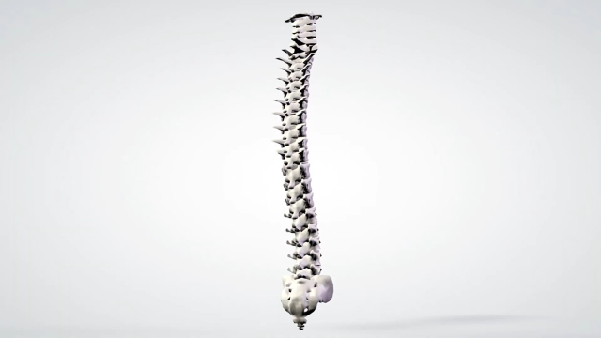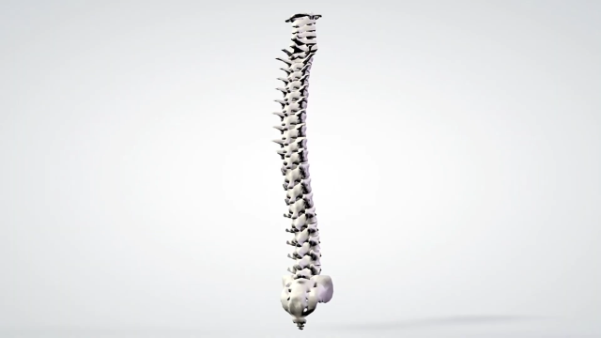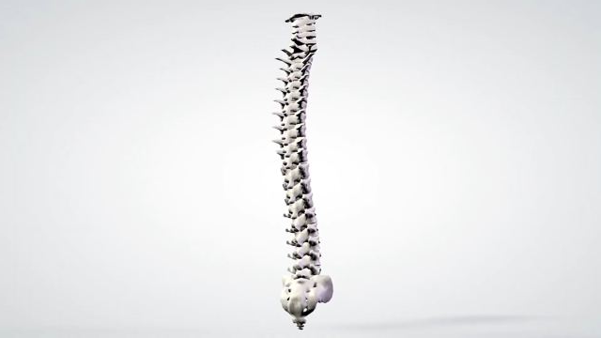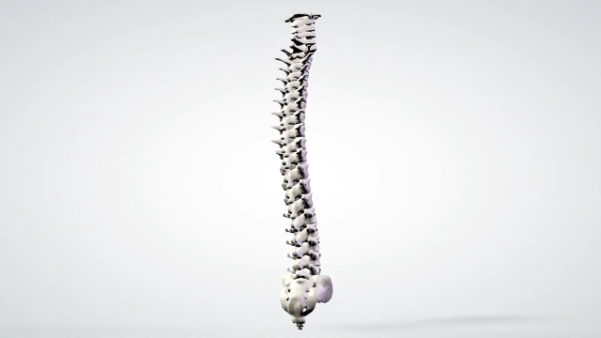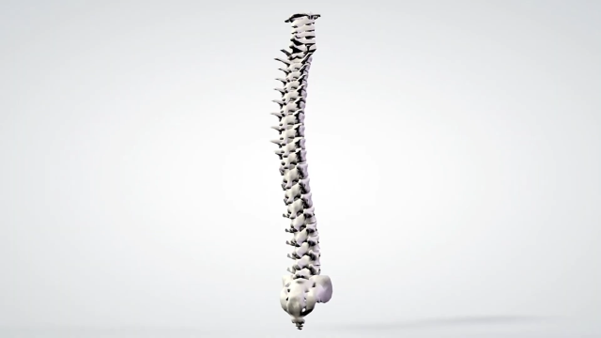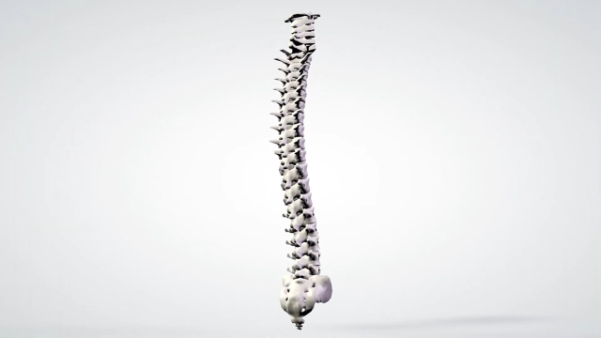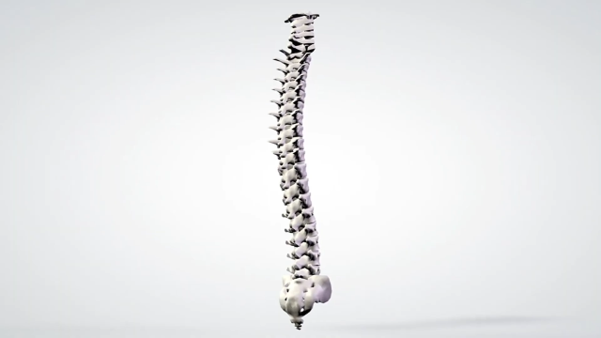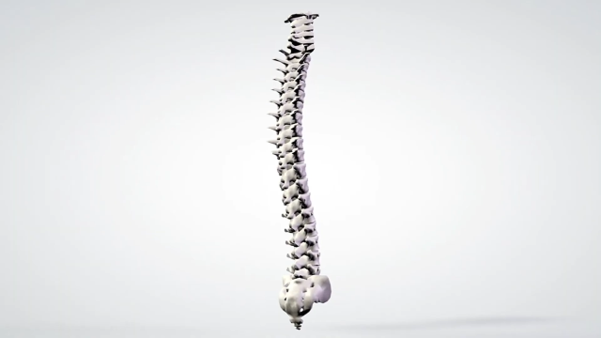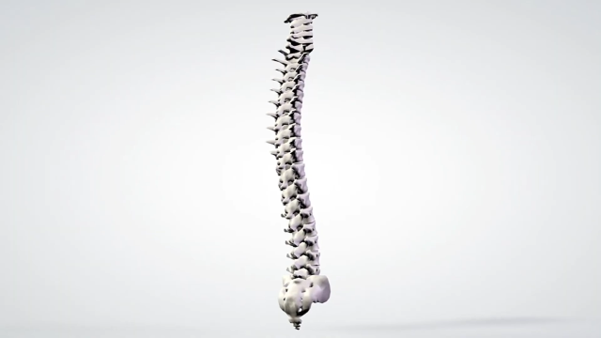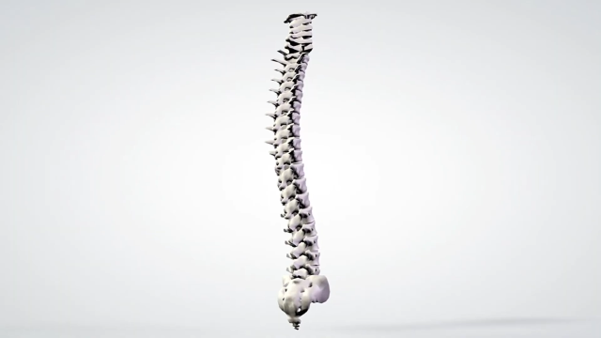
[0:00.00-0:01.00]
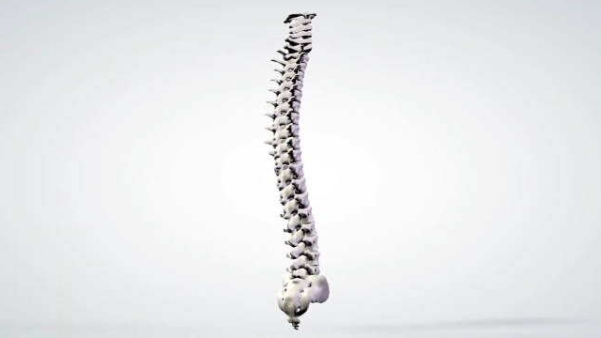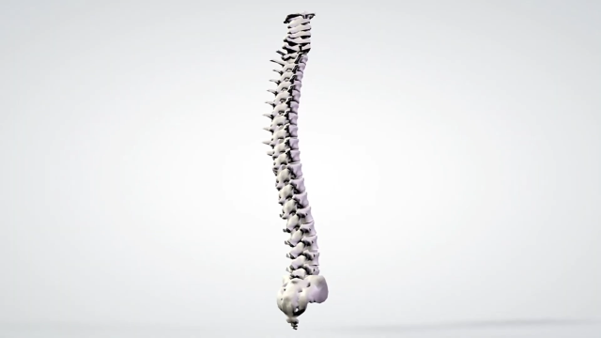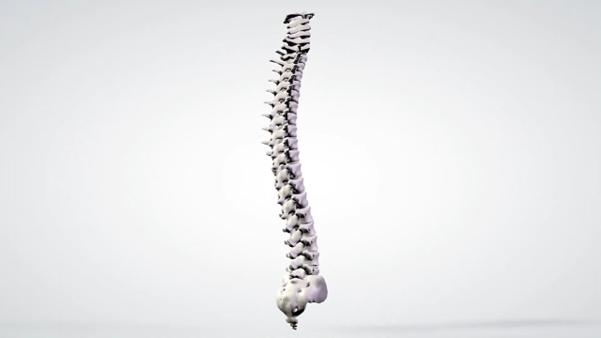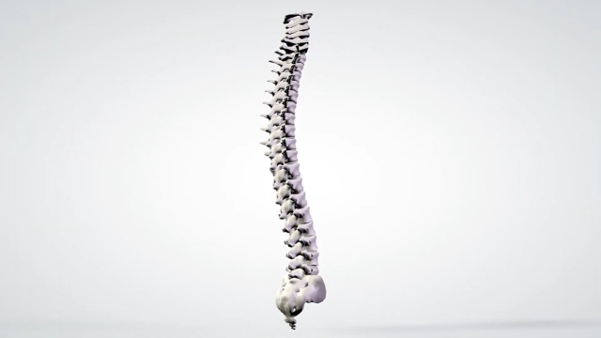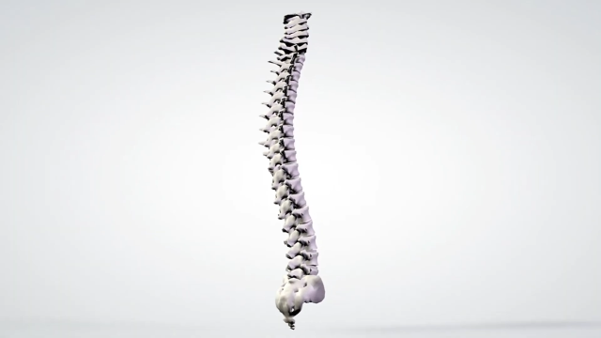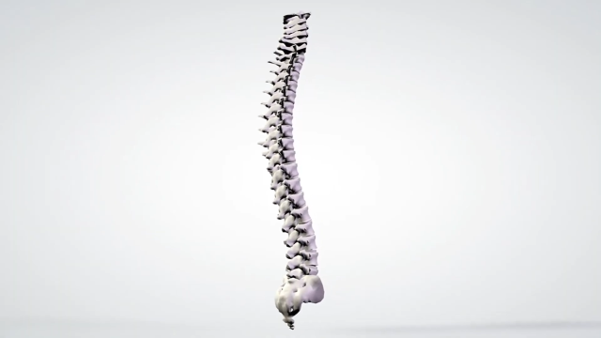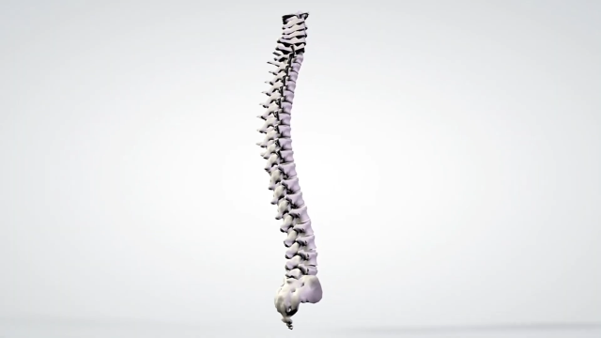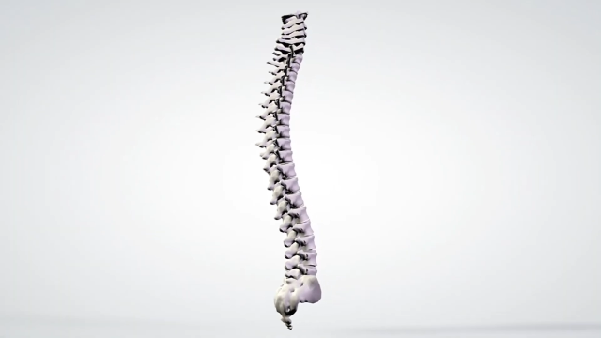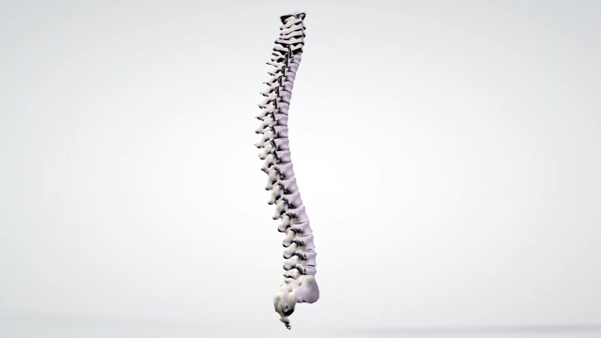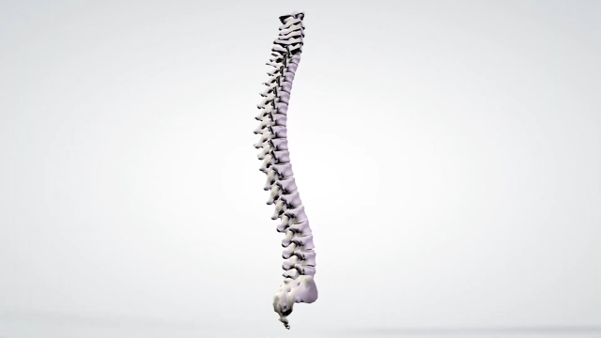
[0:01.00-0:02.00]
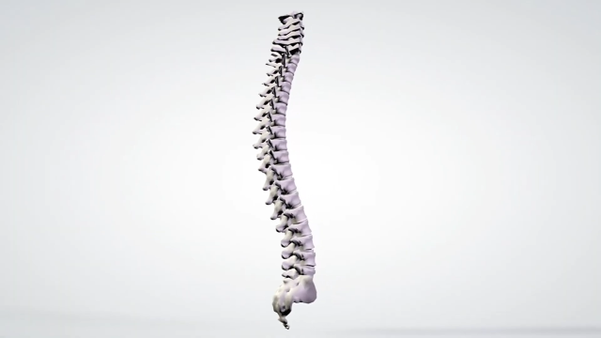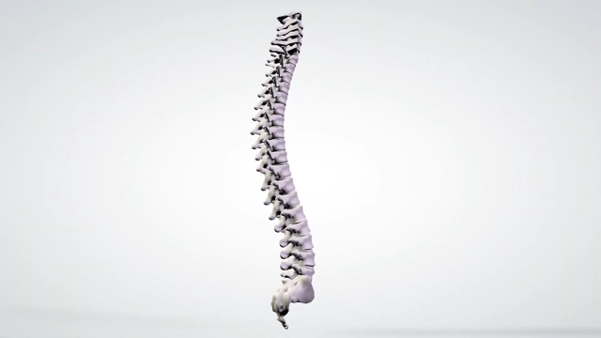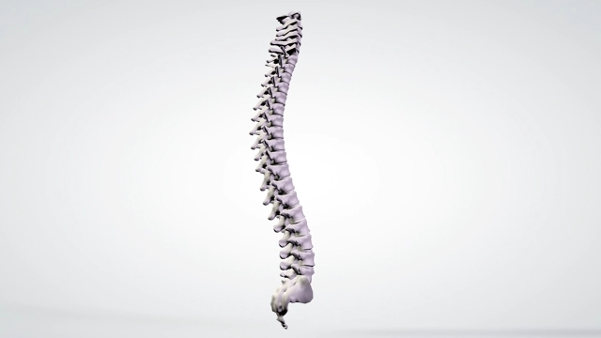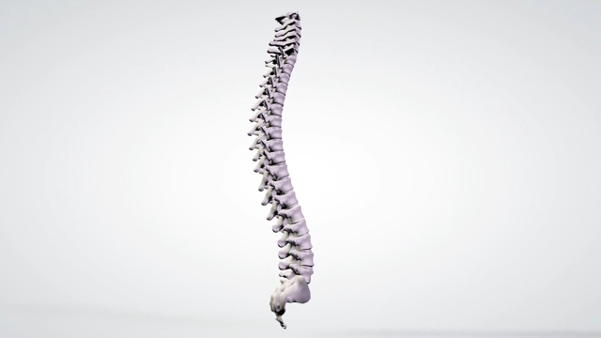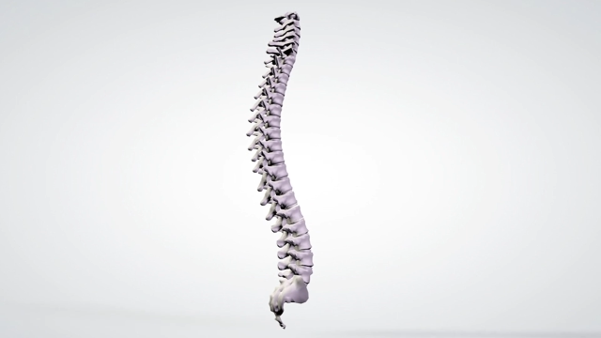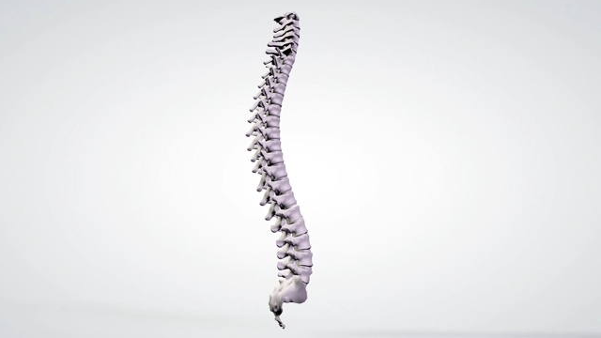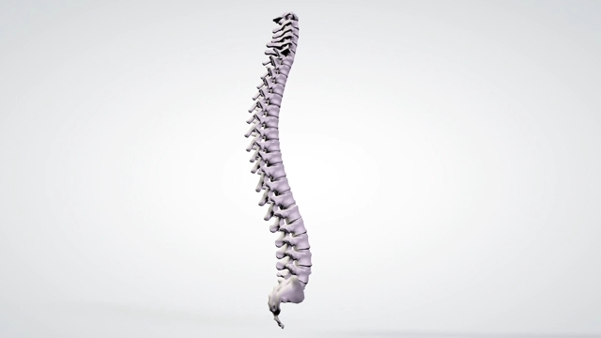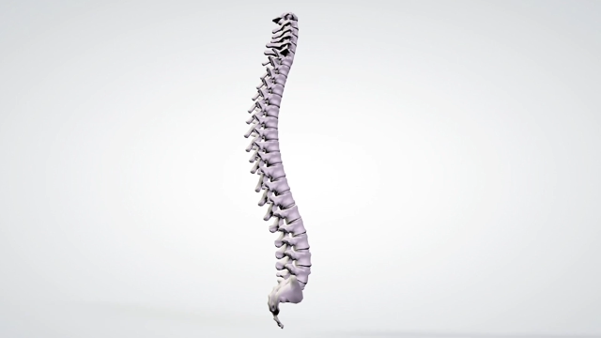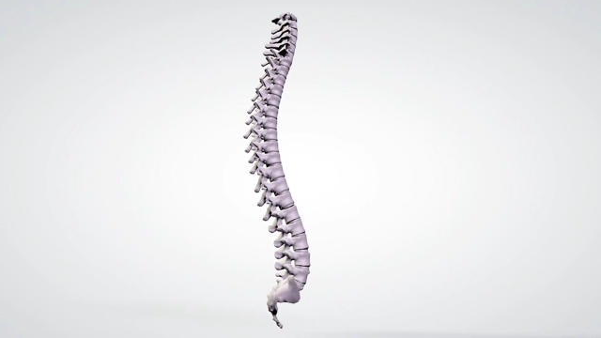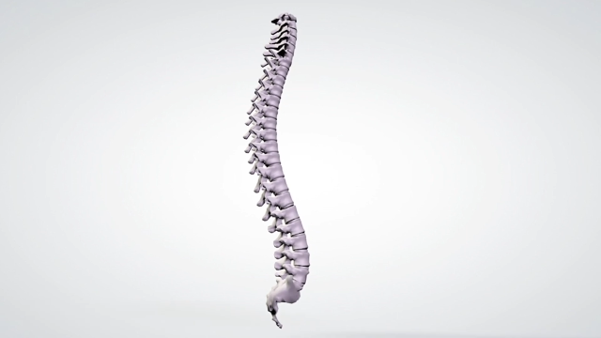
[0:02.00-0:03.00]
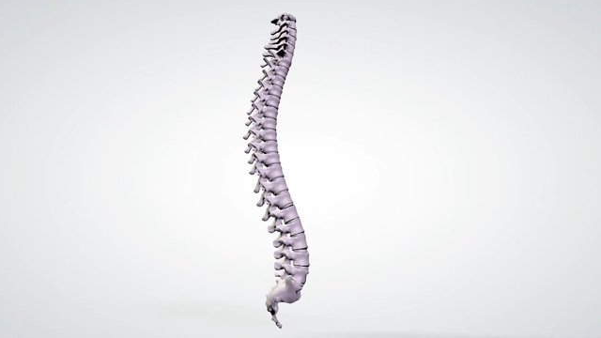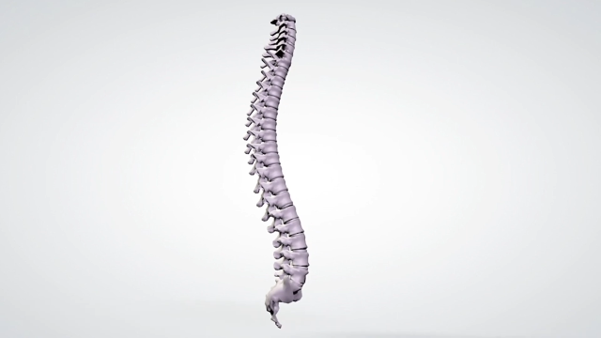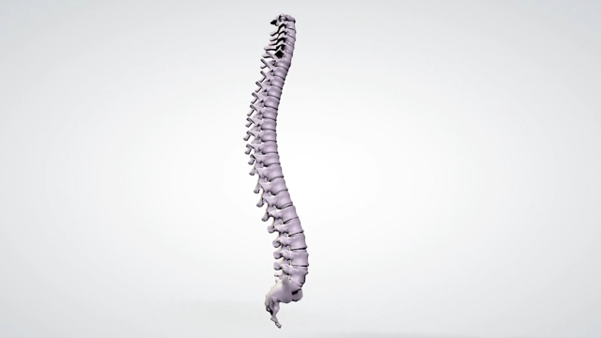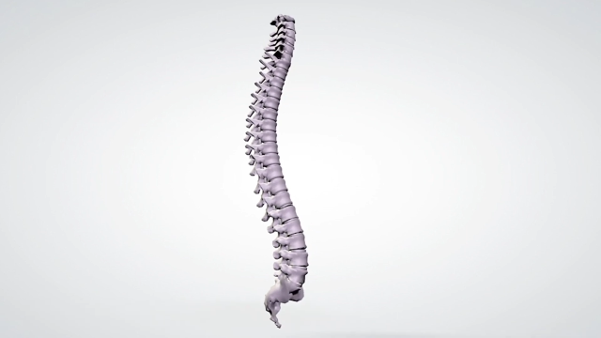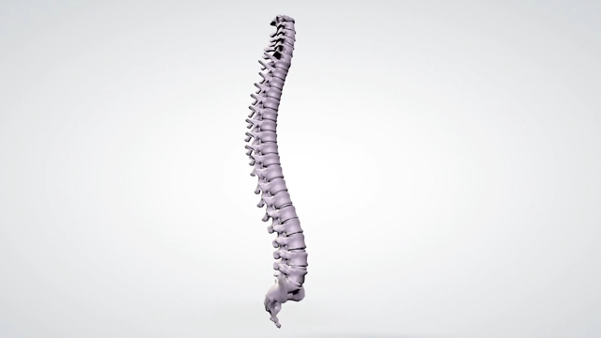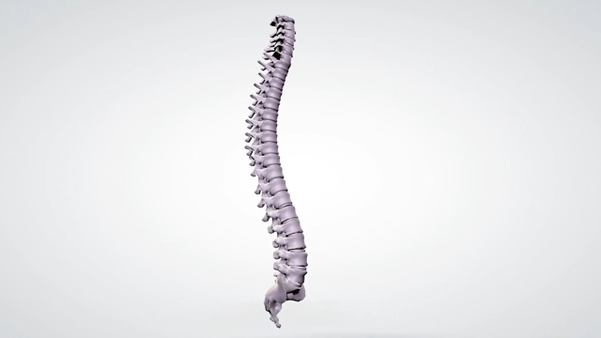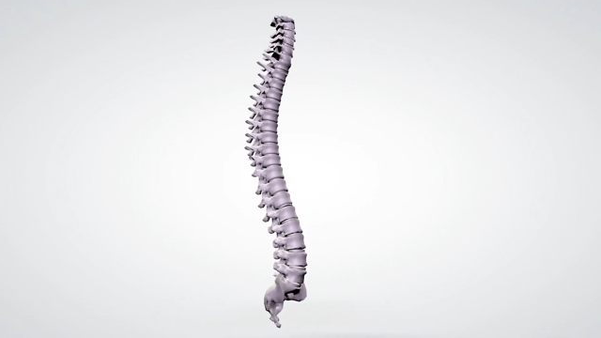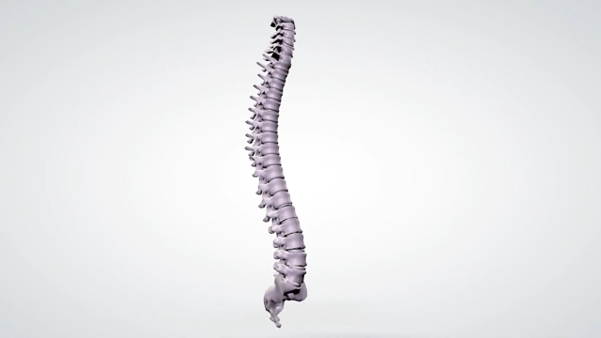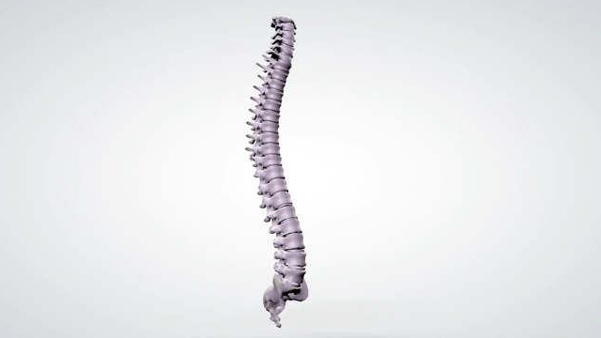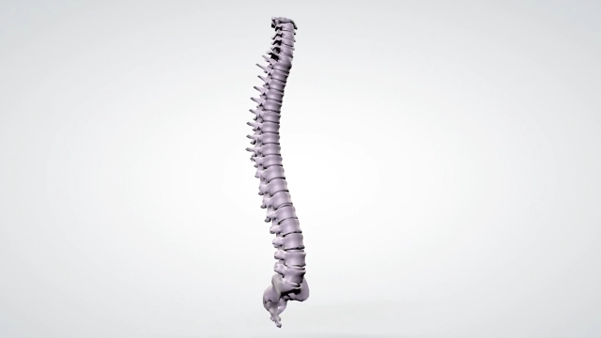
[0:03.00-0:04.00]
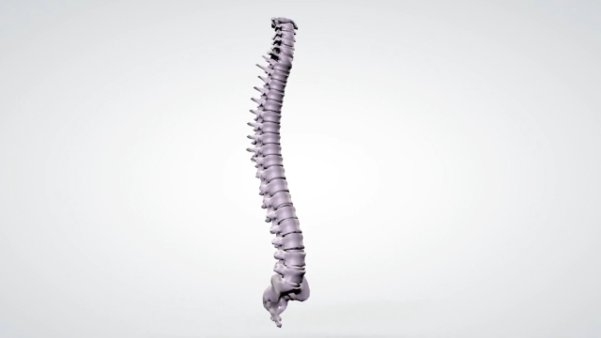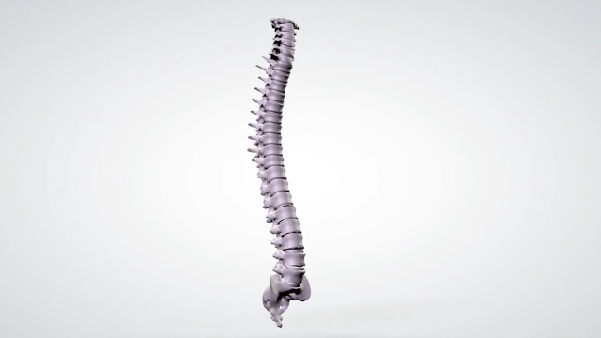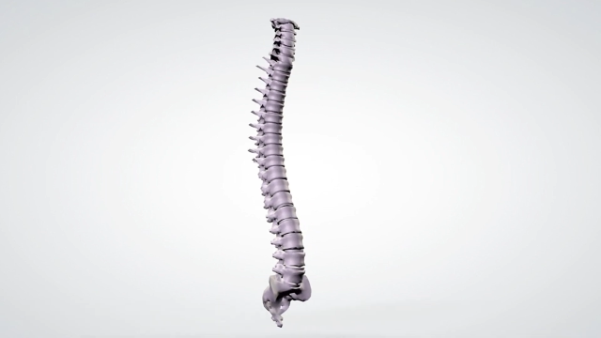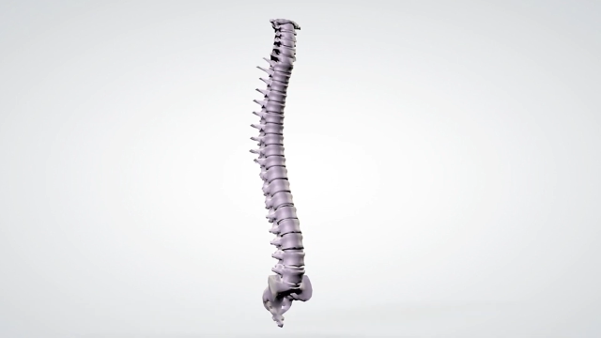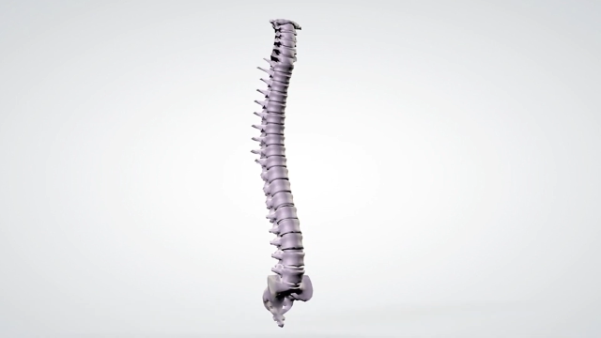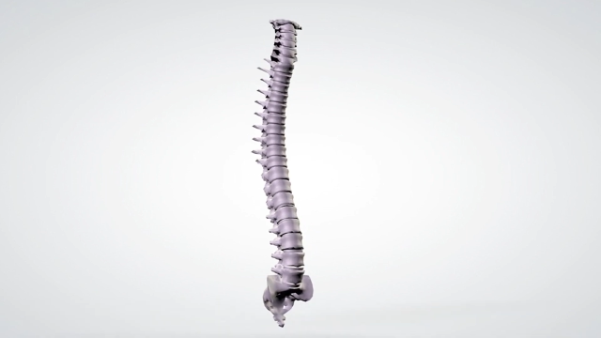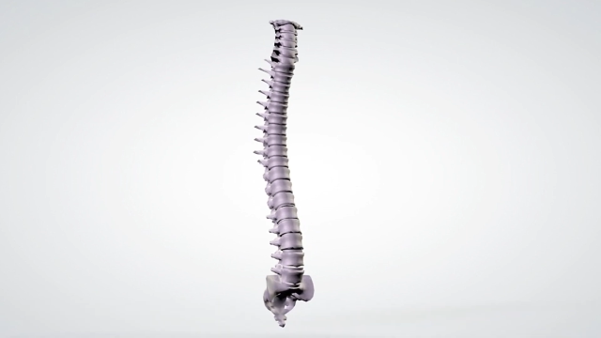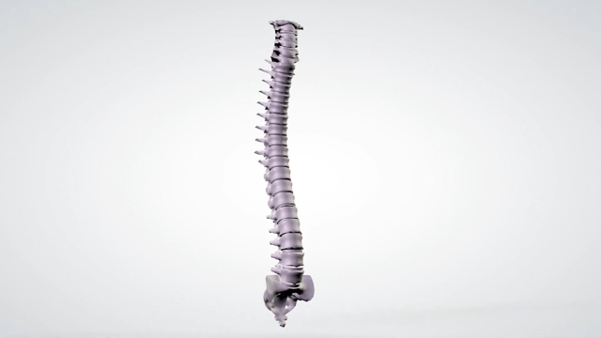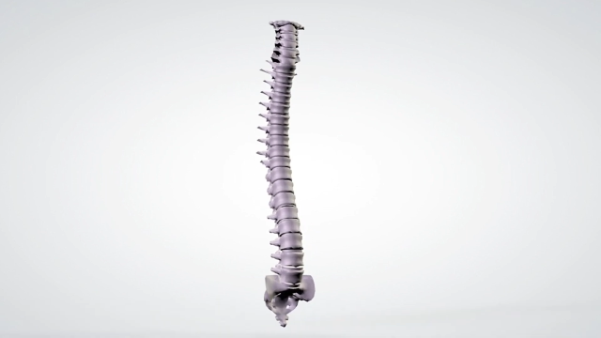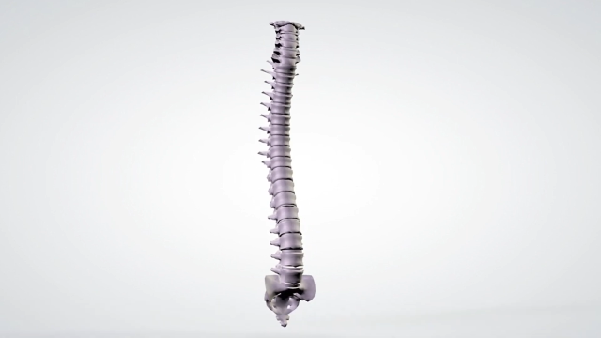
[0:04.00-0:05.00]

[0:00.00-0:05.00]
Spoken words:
Nobody's mouth can be seen.